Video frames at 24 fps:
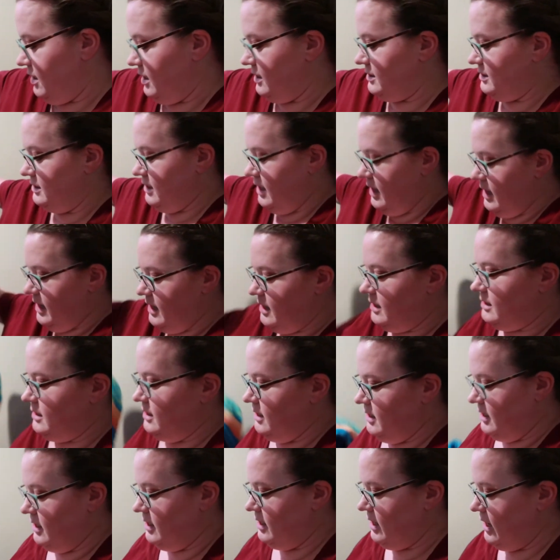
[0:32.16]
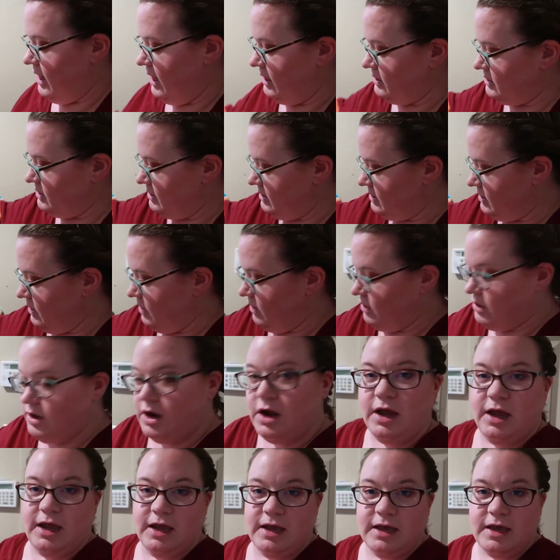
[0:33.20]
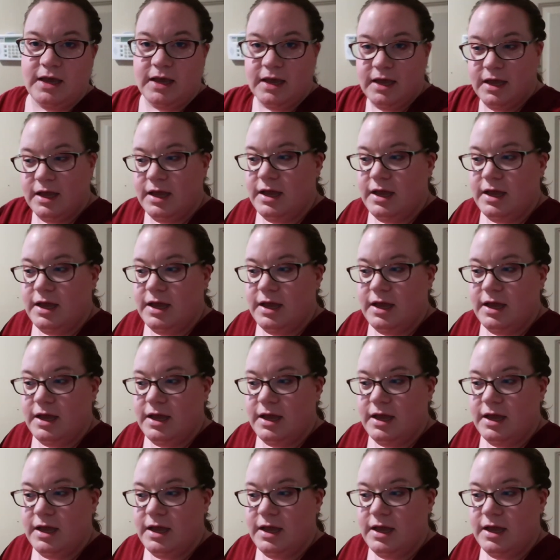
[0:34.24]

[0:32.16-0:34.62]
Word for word: last night, Ashley started crying,